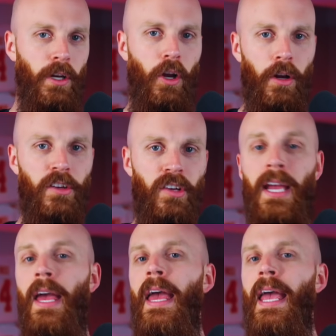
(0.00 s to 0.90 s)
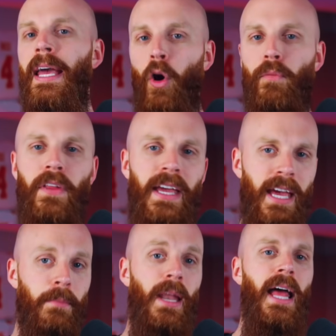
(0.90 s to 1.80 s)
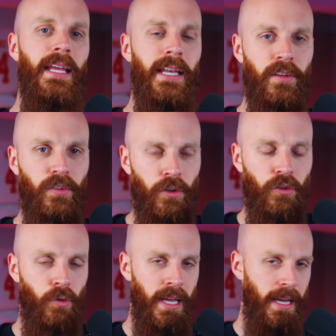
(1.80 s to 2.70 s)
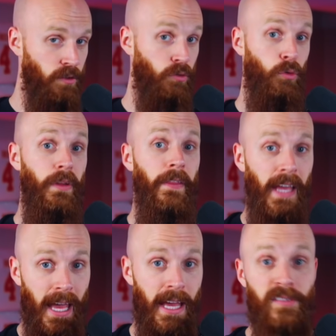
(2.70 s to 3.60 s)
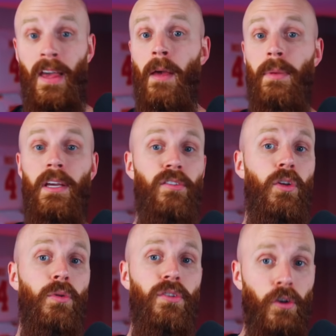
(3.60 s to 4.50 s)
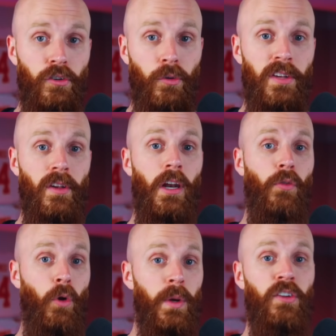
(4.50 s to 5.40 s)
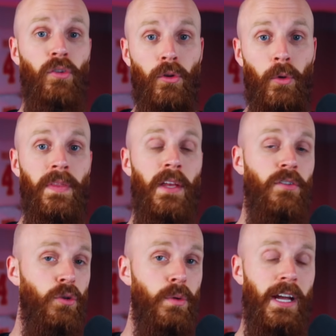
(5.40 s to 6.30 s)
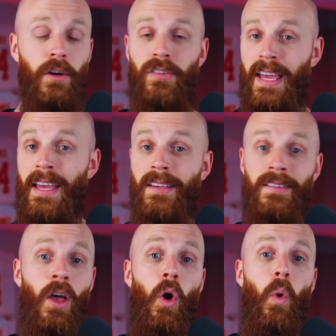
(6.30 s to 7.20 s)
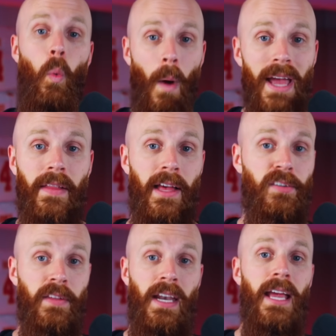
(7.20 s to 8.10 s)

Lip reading: encouraging, and hopefully him not needing surgery is truly the case, because 2 surgeries on a throwing shoulder within 2 years is way less than